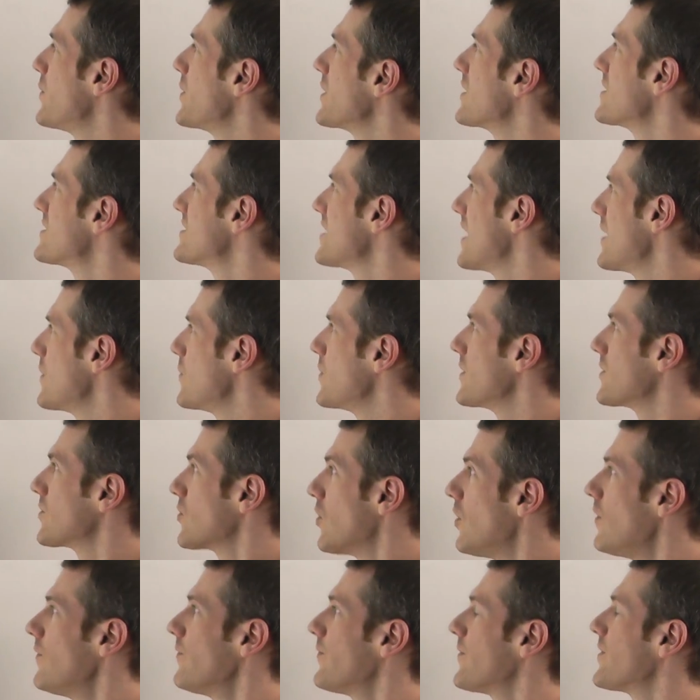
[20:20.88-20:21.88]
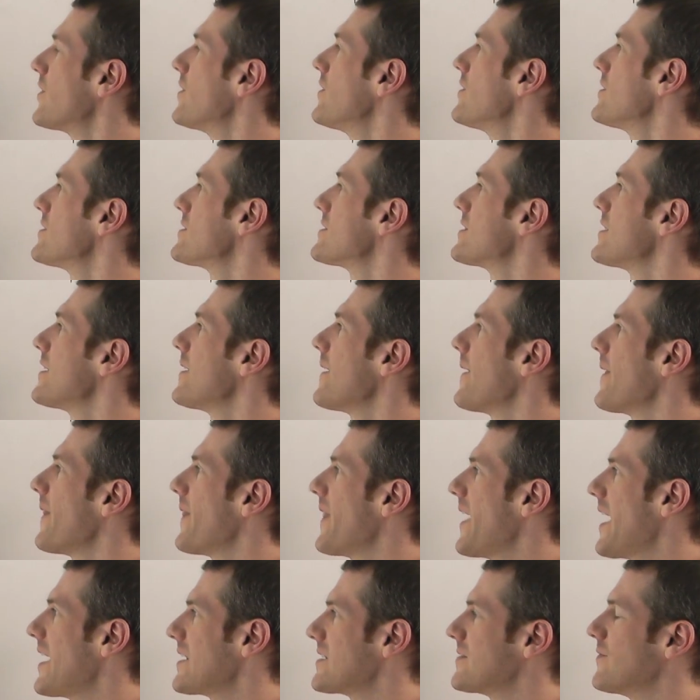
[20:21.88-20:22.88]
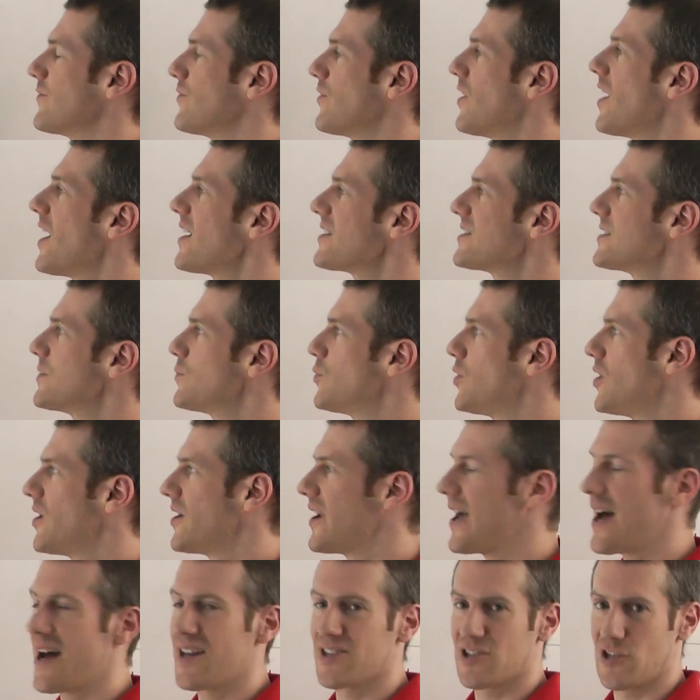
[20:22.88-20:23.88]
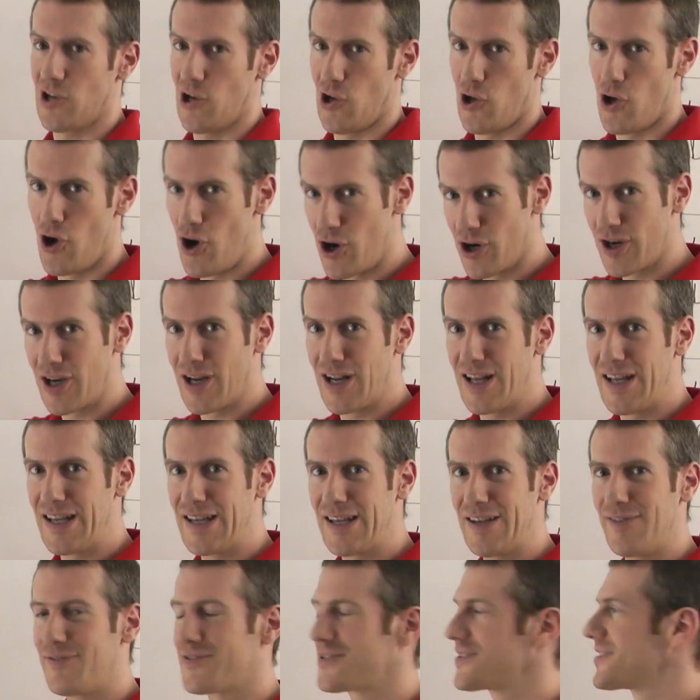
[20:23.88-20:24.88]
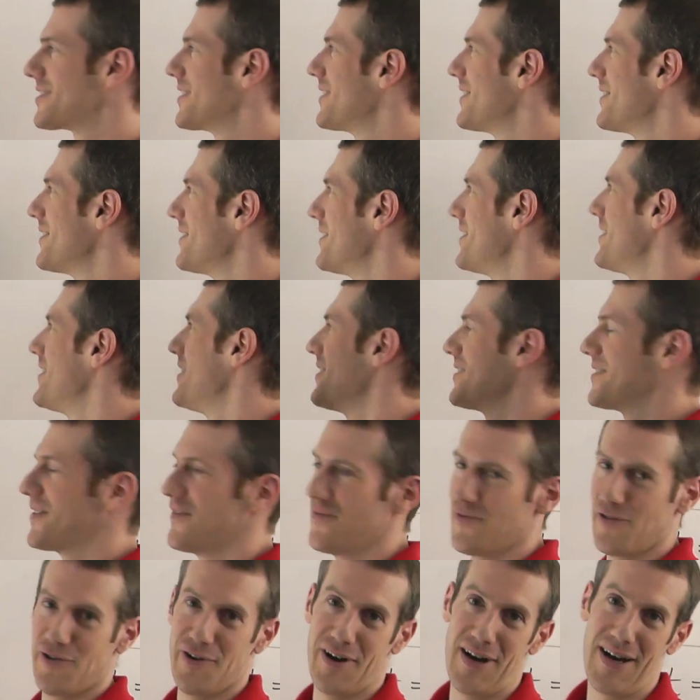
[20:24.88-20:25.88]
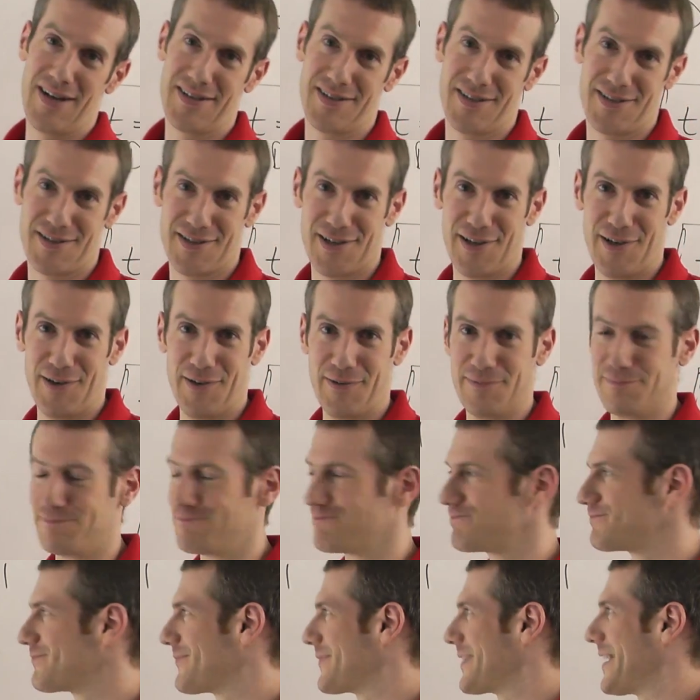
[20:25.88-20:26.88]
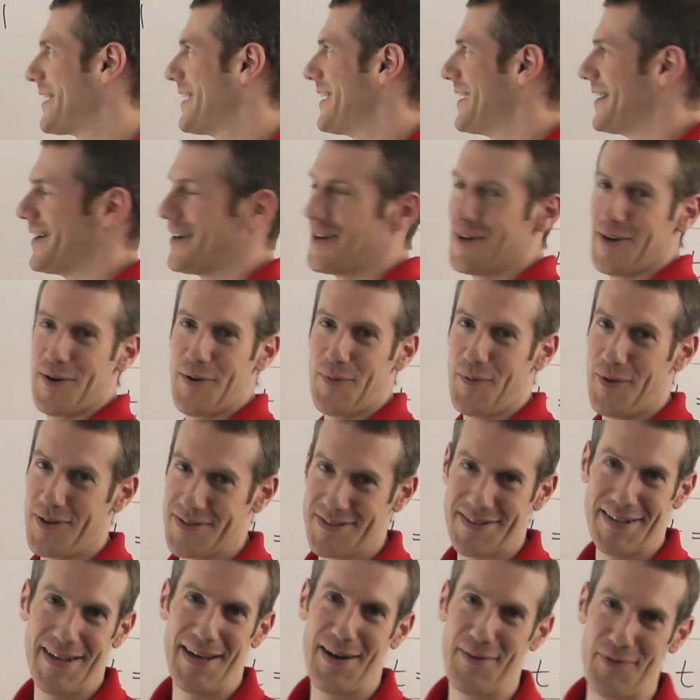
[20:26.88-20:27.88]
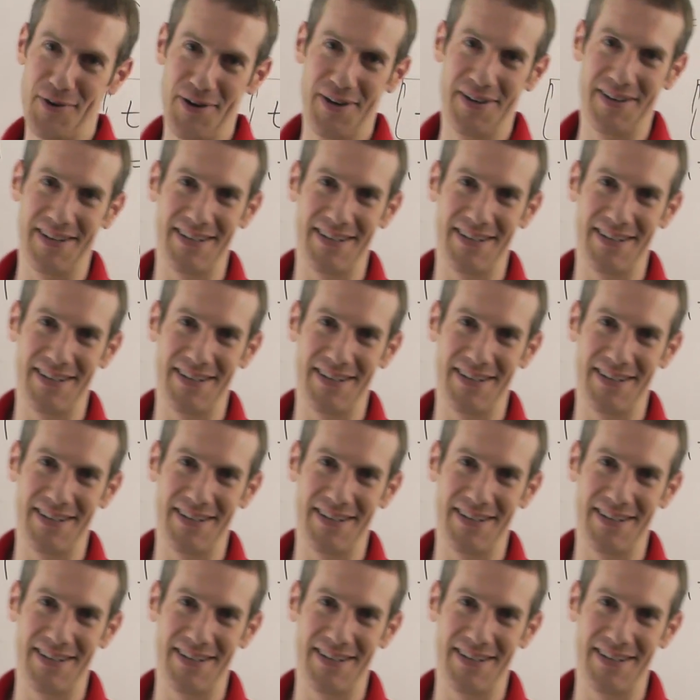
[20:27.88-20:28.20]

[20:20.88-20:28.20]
we could say with confidence that variety 1 has longer leaves than variety 2. Wasn't that worth